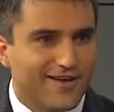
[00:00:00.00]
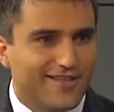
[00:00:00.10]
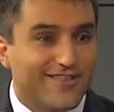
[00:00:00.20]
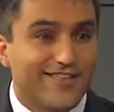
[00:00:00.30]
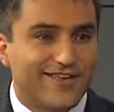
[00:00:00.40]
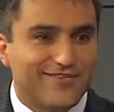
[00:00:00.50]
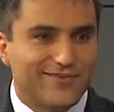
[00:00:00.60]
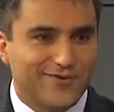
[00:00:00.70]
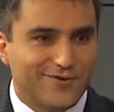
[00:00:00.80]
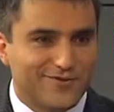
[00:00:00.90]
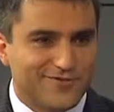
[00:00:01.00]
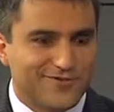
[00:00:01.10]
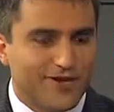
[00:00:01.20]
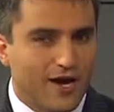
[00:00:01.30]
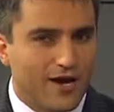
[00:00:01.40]
And then they start
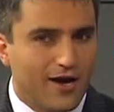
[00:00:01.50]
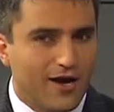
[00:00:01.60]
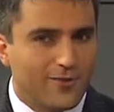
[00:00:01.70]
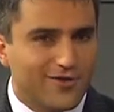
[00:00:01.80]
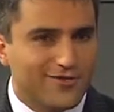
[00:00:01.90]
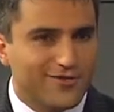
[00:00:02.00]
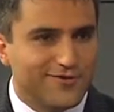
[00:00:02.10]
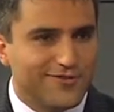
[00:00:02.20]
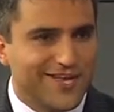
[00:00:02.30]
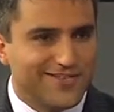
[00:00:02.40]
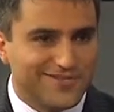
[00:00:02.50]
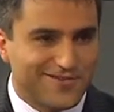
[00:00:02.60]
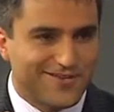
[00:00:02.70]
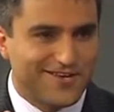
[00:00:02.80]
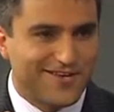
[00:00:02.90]
concentrating, how about the tooth next
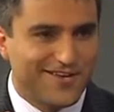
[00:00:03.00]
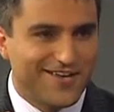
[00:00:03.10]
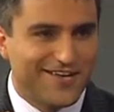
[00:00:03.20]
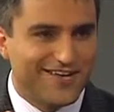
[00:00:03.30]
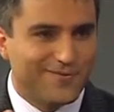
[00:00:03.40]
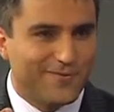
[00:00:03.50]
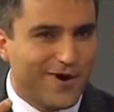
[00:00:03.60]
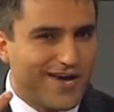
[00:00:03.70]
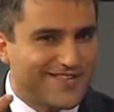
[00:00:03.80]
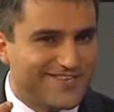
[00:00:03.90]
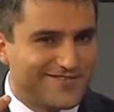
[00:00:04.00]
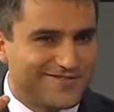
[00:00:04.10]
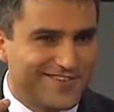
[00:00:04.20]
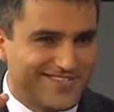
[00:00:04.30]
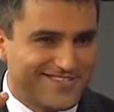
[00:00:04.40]
to it? Why this
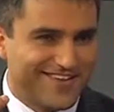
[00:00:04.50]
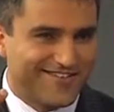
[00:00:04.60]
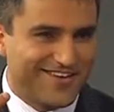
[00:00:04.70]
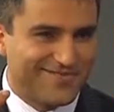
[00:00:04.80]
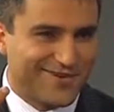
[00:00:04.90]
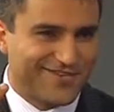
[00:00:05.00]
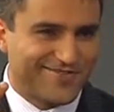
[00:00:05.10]
tooth doesn't have that much